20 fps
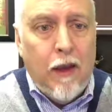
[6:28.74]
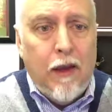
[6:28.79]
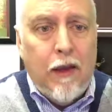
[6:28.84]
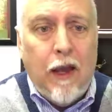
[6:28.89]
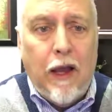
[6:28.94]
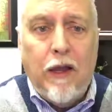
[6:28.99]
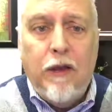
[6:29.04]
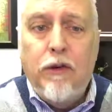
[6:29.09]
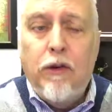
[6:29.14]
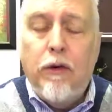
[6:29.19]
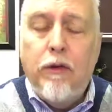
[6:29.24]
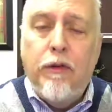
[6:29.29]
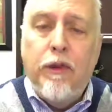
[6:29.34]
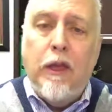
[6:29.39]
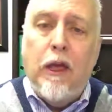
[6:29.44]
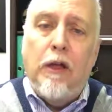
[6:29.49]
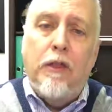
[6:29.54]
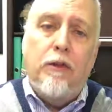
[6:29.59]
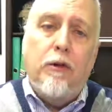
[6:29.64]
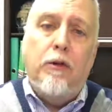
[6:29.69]
And
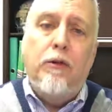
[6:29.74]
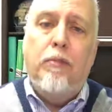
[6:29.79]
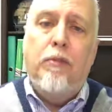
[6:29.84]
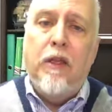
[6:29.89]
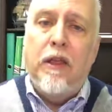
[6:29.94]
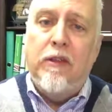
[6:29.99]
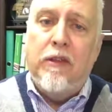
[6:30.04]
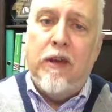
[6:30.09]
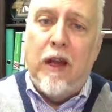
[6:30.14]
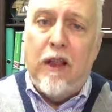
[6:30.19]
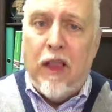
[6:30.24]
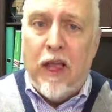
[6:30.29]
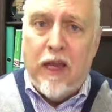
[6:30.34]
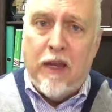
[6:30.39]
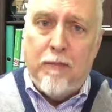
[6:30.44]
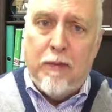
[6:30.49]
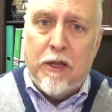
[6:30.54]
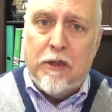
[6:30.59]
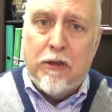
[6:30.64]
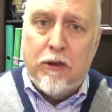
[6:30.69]
the other thing that I
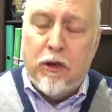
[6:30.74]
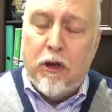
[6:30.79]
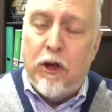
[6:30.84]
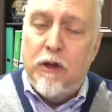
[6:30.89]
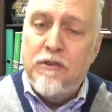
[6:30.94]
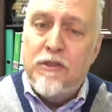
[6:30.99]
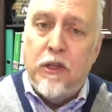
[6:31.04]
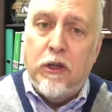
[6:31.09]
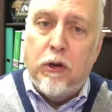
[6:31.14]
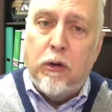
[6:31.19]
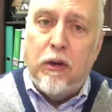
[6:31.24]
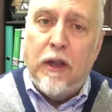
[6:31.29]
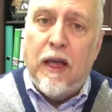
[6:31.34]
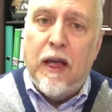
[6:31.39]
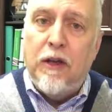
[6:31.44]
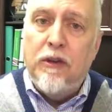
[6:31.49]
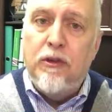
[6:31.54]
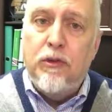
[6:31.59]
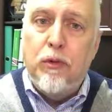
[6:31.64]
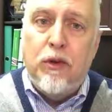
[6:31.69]
like about the law is that you're
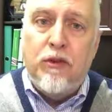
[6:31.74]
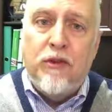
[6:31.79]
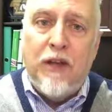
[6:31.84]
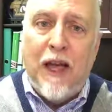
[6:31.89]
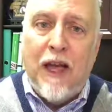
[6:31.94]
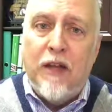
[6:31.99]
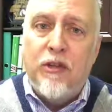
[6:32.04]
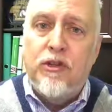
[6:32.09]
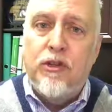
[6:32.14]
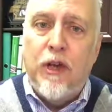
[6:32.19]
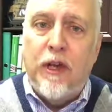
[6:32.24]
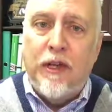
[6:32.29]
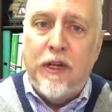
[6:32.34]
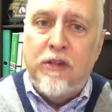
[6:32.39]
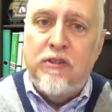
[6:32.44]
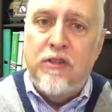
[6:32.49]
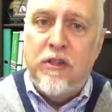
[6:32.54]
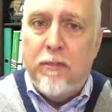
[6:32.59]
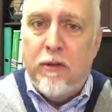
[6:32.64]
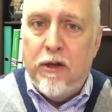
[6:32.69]
allowed to attach an
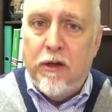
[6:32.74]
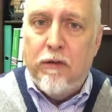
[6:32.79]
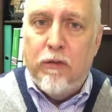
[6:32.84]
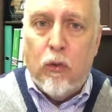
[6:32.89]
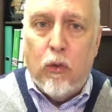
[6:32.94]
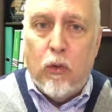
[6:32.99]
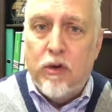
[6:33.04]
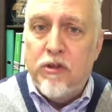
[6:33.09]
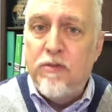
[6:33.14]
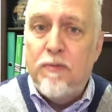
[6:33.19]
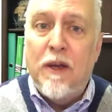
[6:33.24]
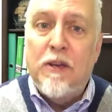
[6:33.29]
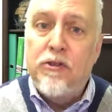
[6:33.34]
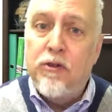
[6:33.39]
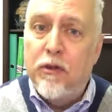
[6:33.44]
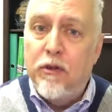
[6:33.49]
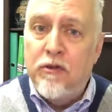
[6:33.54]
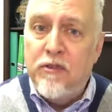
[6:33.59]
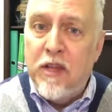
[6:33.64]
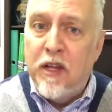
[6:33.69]
exhibit or
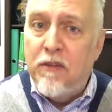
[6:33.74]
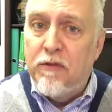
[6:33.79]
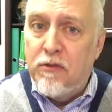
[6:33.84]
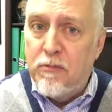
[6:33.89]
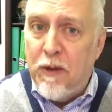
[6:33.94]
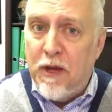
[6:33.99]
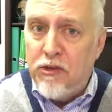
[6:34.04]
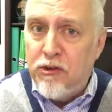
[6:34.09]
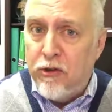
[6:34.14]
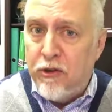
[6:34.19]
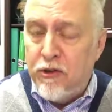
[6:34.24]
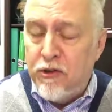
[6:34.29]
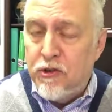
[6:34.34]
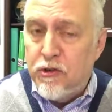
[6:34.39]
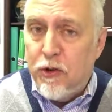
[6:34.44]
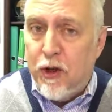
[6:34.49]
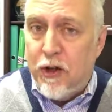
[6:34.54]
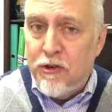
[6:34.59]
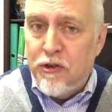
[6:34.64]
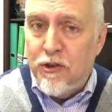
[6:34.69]
set of special
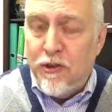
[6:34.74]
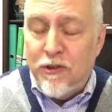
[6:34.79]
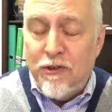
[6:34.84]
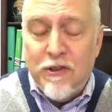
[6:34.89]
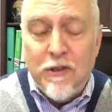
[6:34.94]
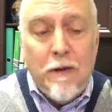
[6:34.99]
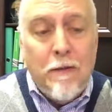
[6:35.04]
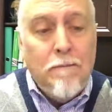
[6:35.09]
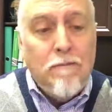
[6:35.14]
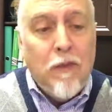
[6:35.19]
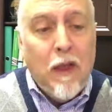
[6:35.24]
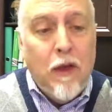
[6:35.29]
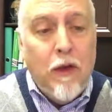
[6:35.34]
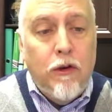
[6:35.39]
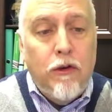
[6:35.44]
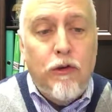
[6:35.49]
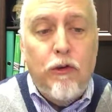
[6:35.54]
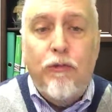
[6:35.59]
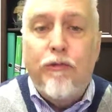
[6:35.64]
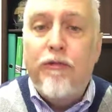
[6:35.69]
instructions
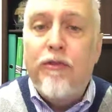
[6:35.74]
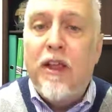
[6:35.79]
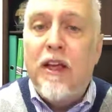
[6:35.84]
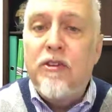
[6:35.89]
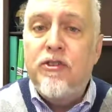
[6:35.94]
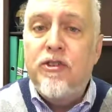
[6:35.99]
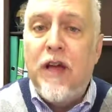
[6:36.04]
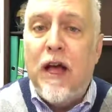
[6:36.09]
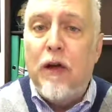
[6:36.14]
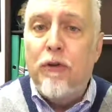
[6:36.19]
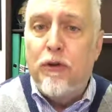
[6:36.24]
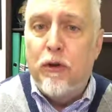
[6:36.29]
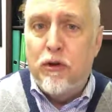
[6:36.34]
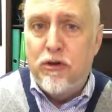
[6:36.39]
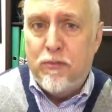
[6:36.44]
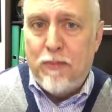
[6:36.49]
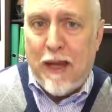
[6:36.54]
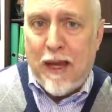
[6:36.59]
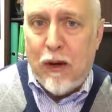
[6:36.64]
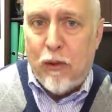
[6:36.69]
to flesh out
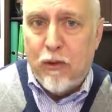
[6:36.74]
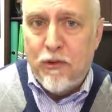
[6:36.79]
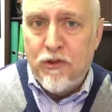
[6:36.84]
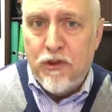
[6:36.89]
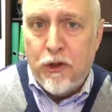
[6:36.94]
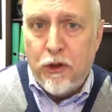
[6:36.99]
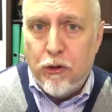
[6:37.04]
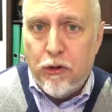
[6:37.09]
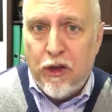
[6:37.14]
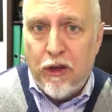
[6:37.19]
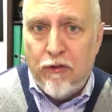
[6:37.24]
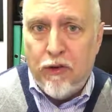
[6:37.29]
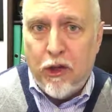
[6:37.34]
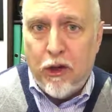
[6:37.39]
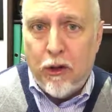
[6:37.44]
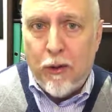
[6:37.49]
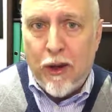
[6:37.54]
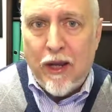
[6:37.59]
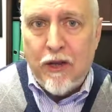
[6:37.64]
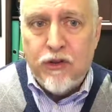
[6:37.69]
those powers that you're giving
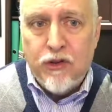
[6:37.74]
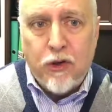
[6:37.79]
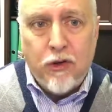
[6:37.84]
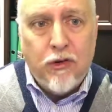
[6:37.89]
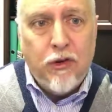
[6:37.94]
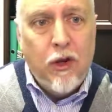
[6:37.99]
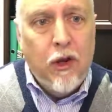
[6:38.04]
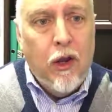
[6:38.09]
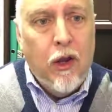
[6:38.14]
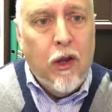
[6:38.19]
your agent,